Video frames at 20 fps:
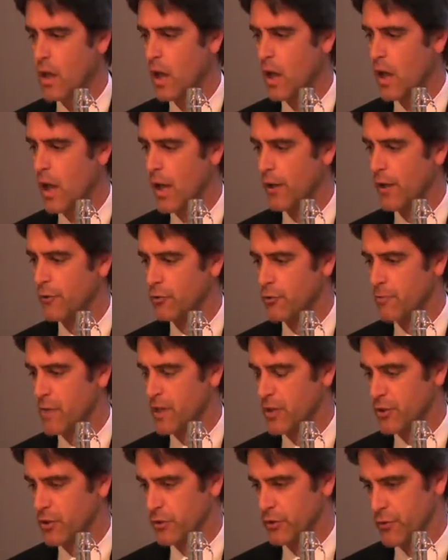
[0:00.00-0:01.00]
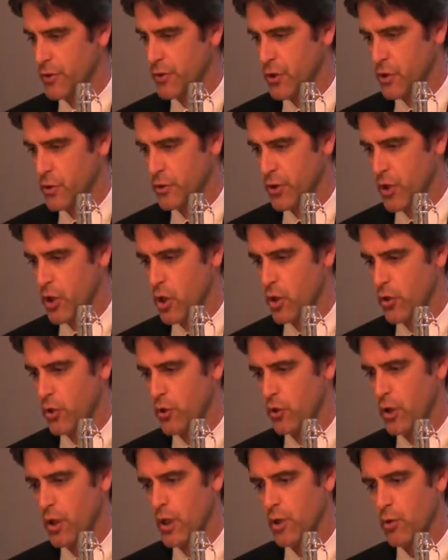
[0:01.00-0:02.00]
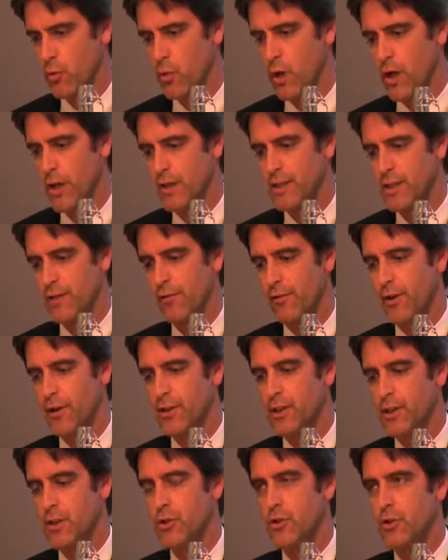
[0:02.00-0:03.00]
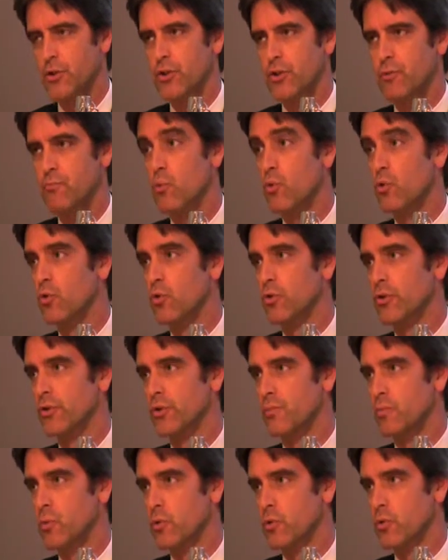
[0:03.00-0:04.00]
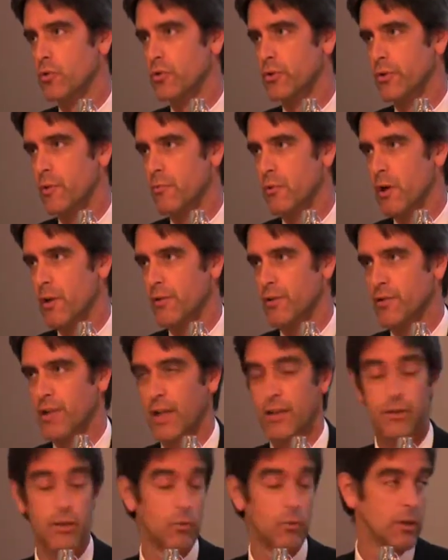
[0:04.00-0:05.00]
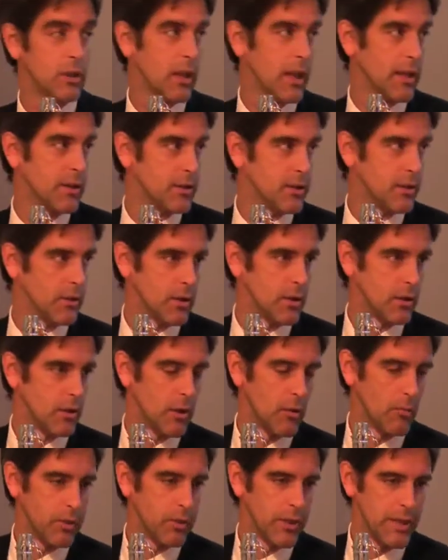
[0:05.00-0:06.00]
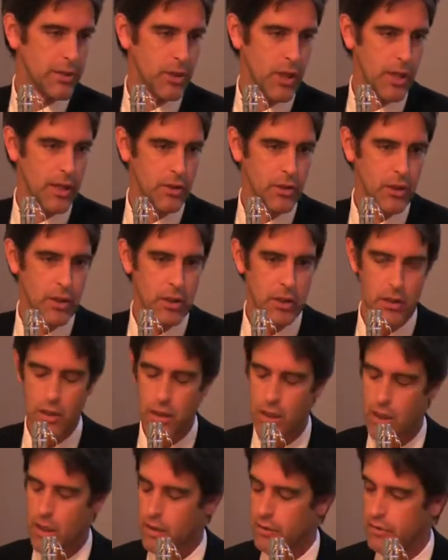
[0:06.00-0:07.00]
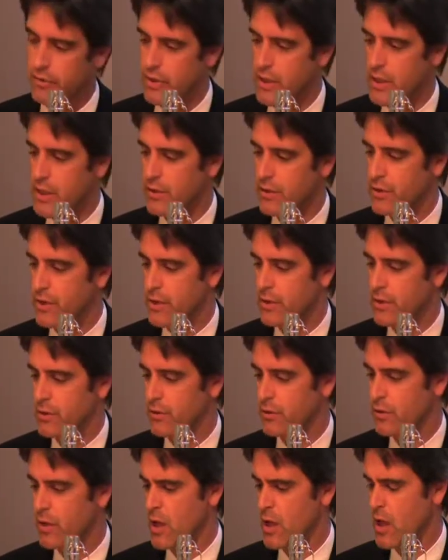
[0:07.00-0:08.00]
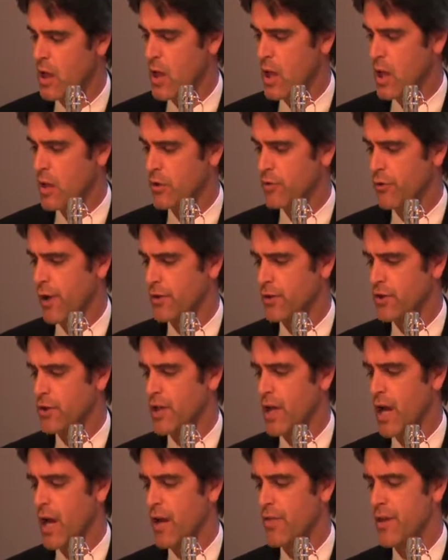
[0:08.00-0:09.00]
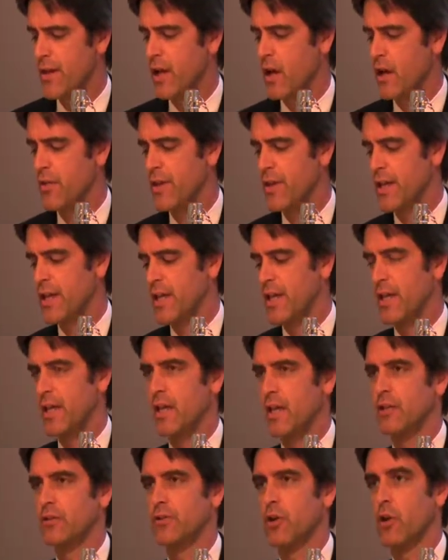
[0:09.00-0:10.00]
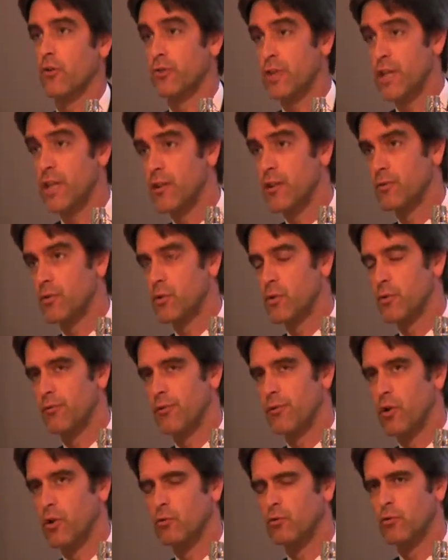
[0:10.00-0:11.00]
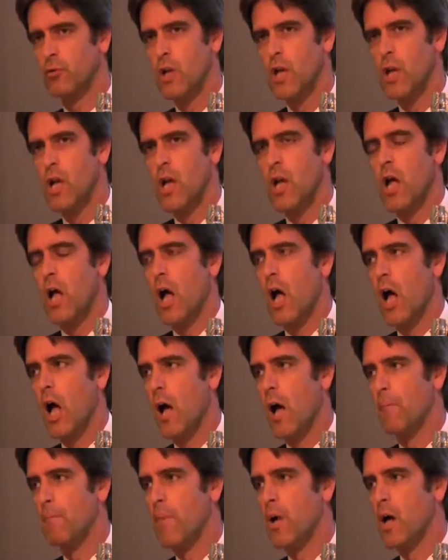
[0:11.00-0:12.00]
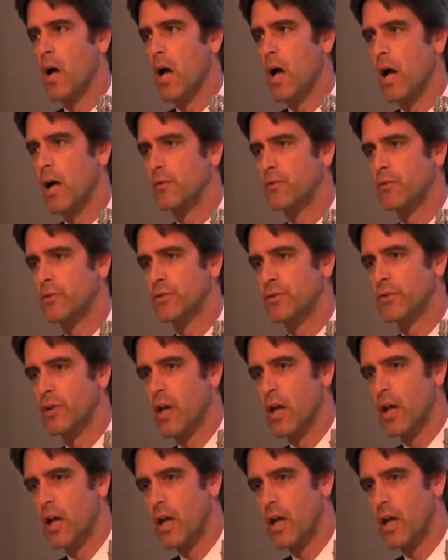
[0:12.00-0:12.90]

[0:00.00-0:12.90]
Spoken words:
Andrew Mitchell's views on why DFID should do more to support the private sector, which led to a complete change in CDC's strategy. I think our thinking is continuing to evolve, and